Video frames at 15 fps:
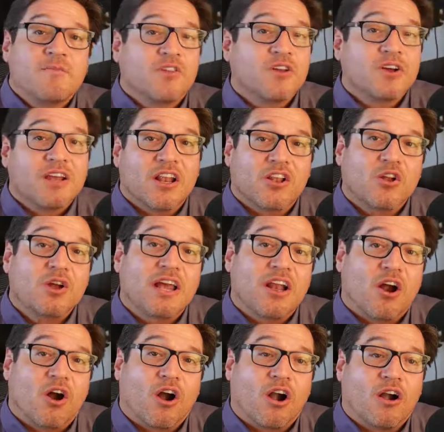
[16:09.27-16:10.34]
look at look at
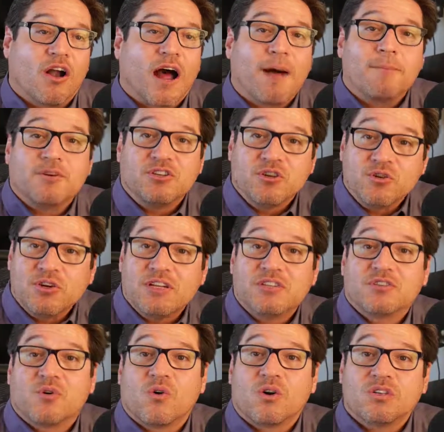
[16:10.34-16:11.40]
our opportunity
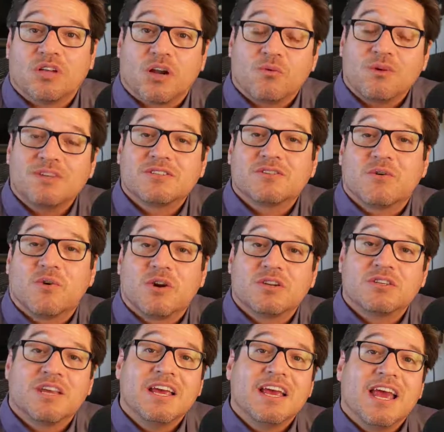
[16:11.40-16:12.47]
scores and our risk
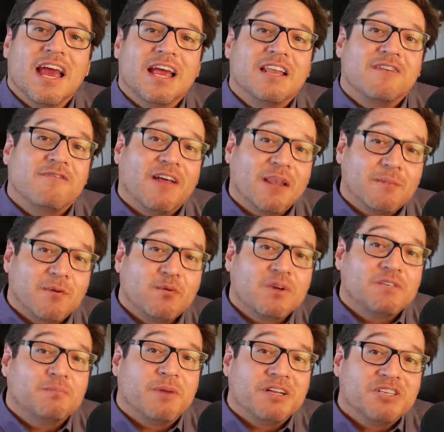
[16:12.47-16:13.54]
scores and develop develop a
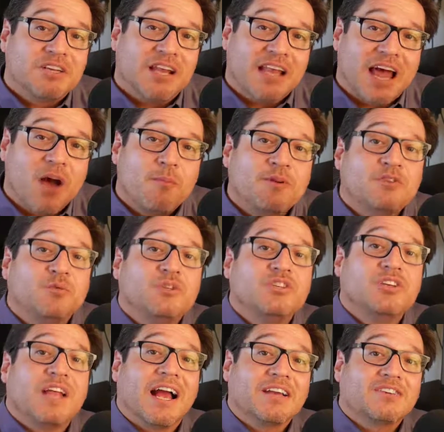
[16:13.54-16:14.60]
risk budget and how much we
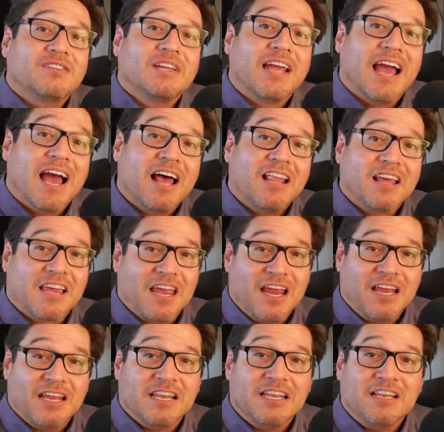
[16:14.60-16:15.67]
should actually
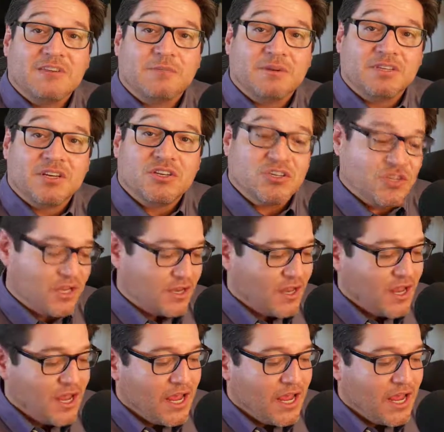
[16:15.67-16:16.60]
allocate in each position.